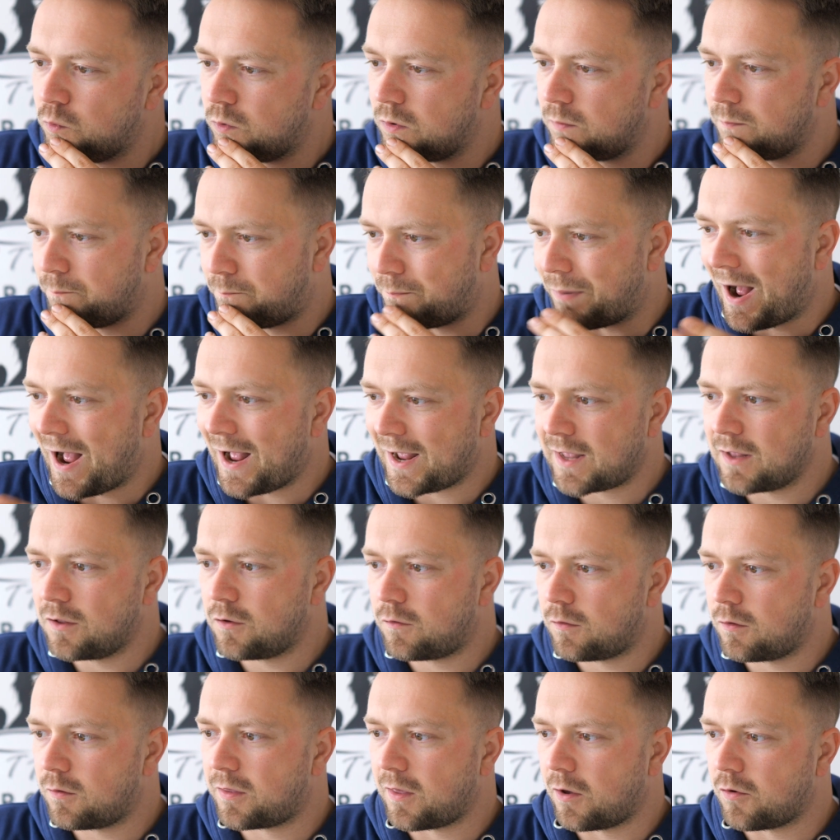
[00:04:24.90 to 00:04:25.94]
Back in
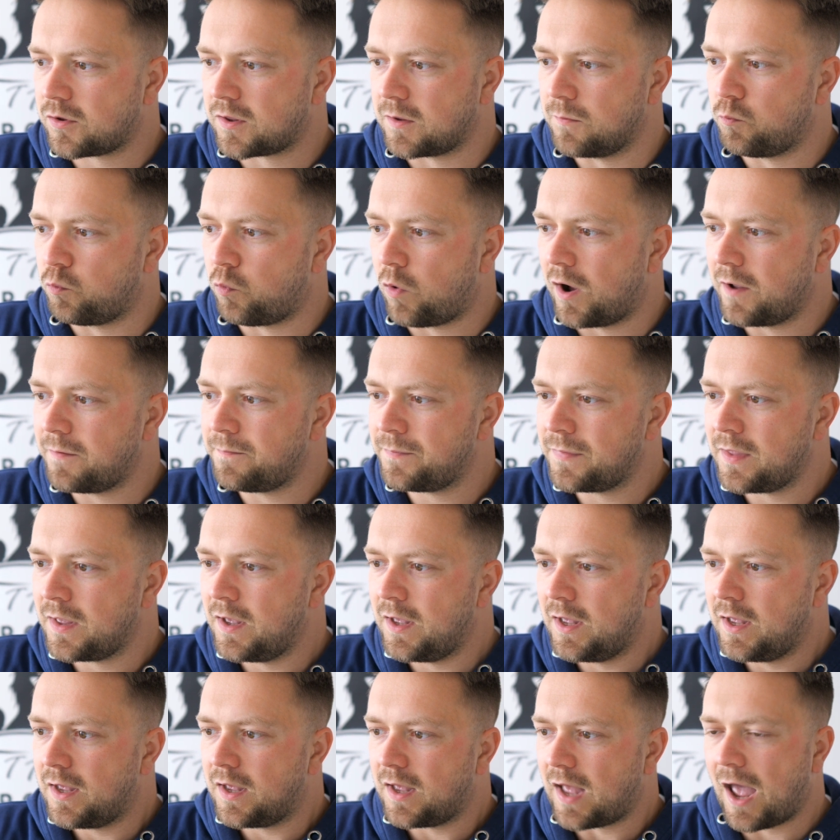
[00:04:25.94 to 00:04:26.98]
2001,
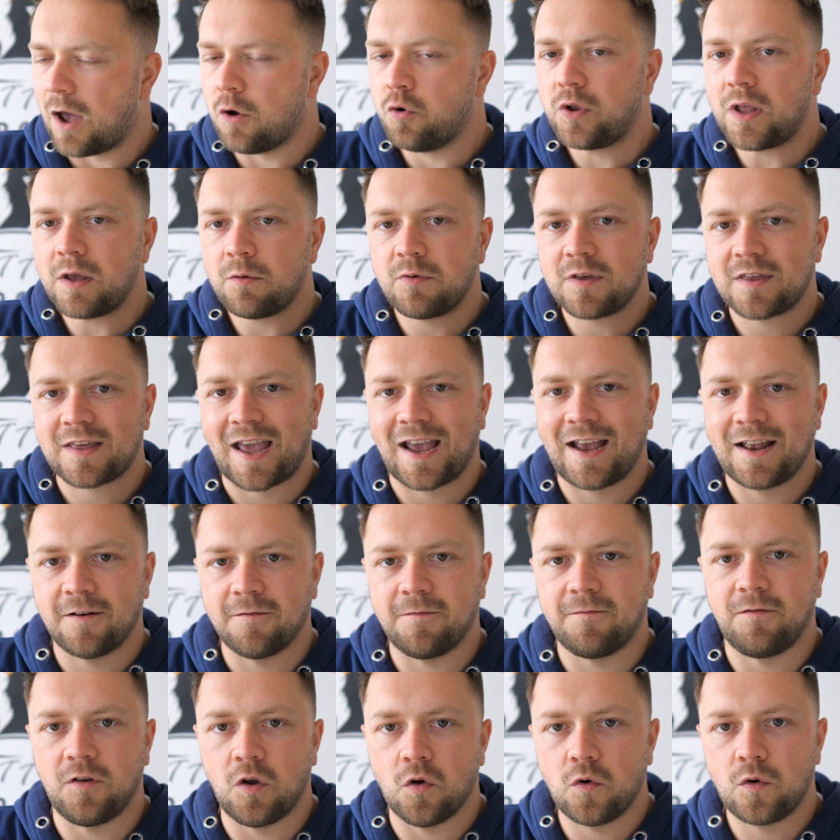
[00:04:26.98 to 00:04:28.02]
Audi was kind of
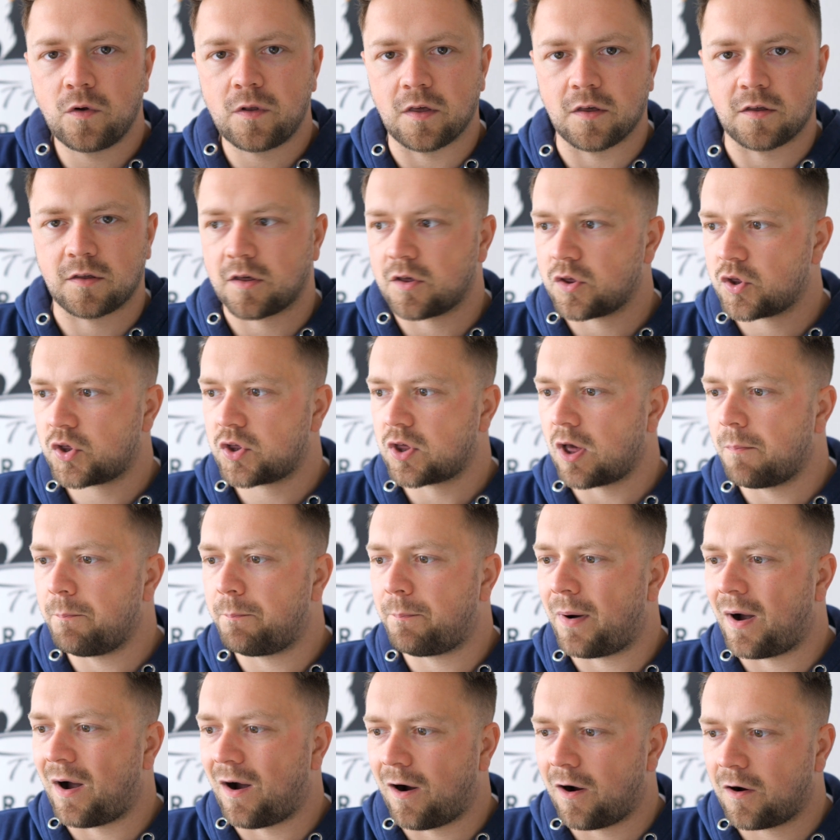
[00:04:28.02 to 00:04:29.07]
viewed as
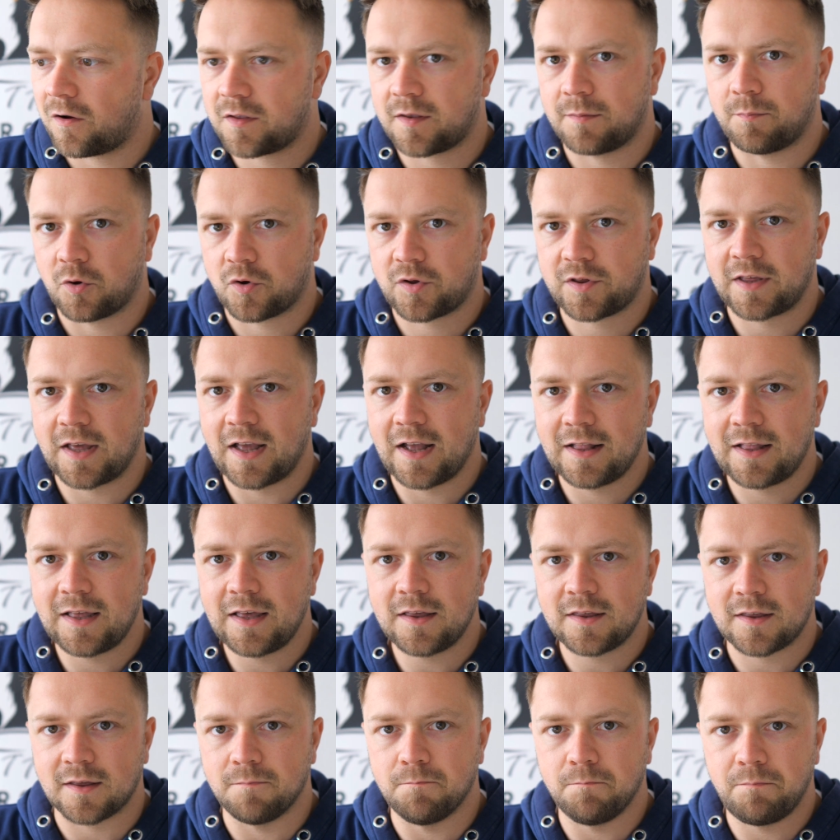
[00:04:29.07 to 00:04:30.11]
subpar to
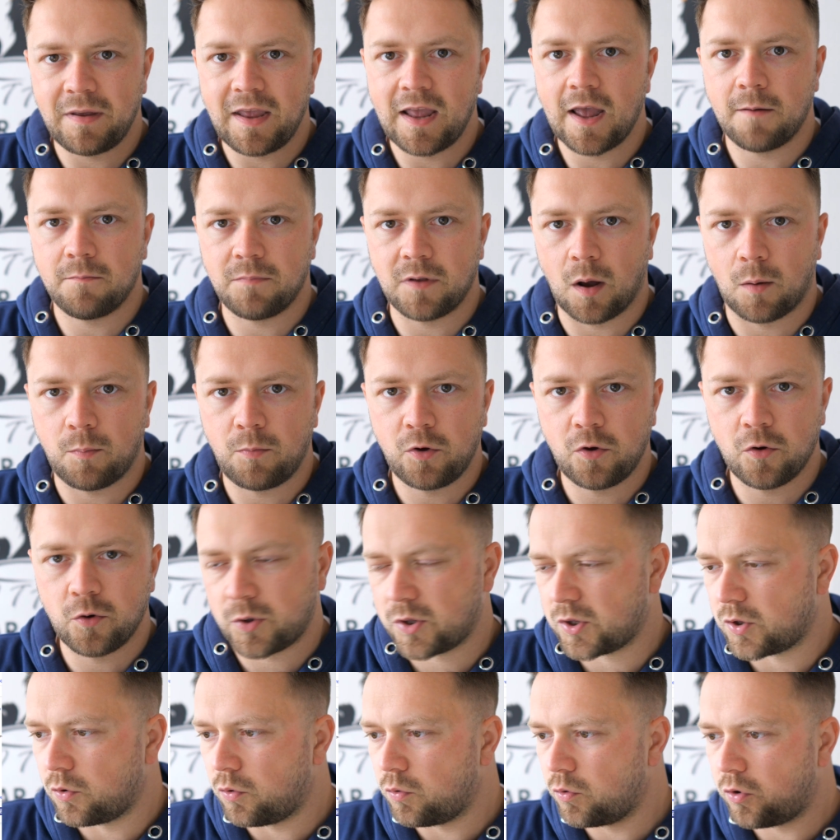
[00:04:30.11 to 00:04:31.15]
Mercedes and BMW.
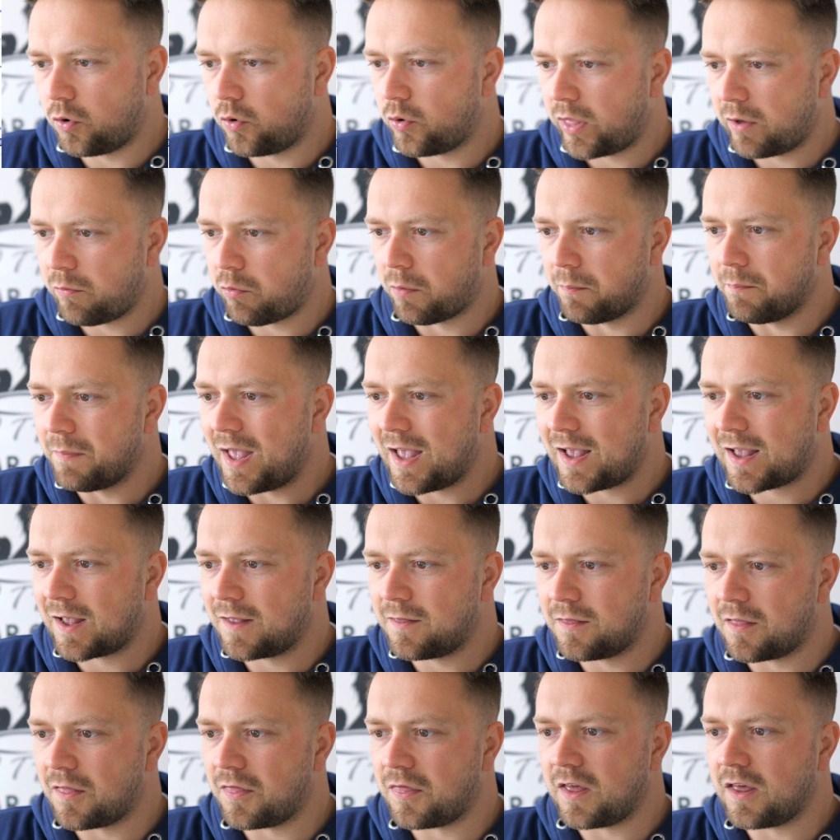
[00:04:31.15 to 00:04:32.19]
So although they were
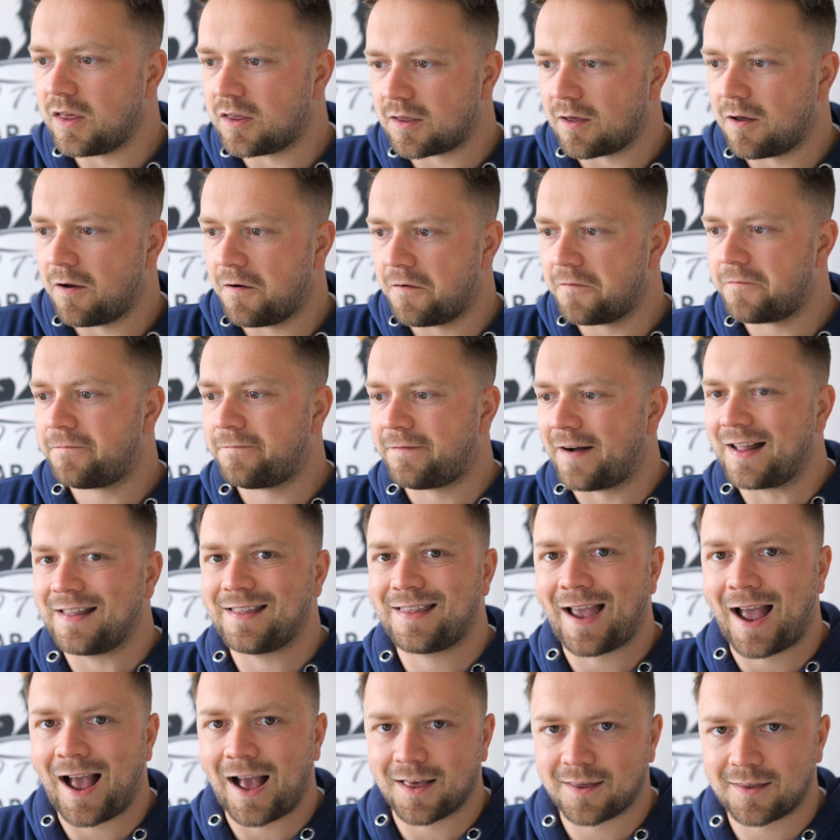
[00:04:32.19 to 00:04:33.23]
making these
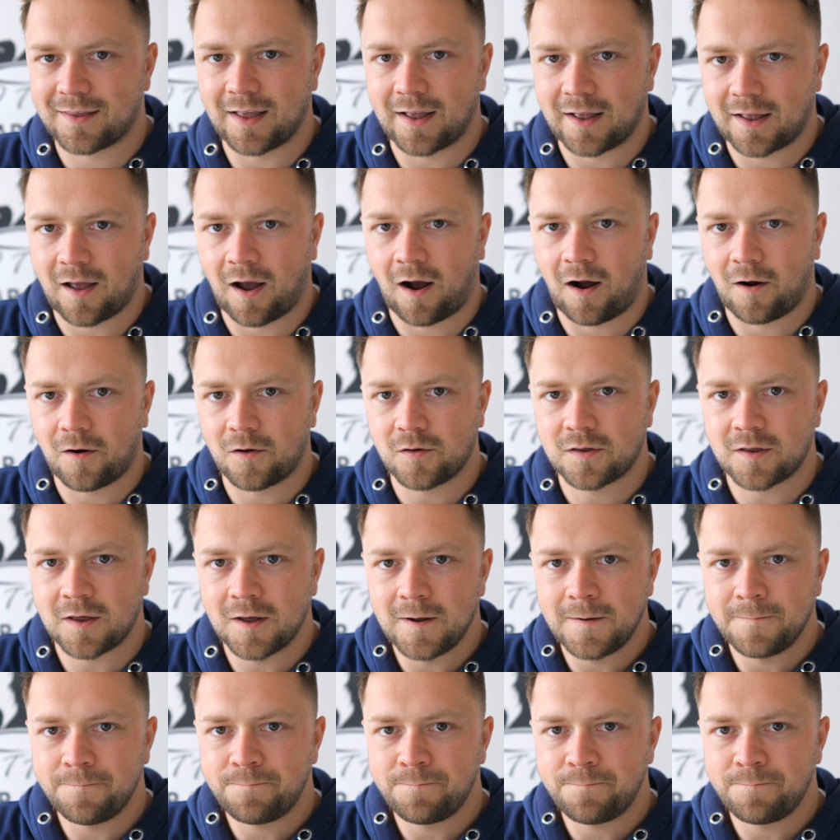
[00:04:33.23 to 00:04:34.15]
fantastic cars,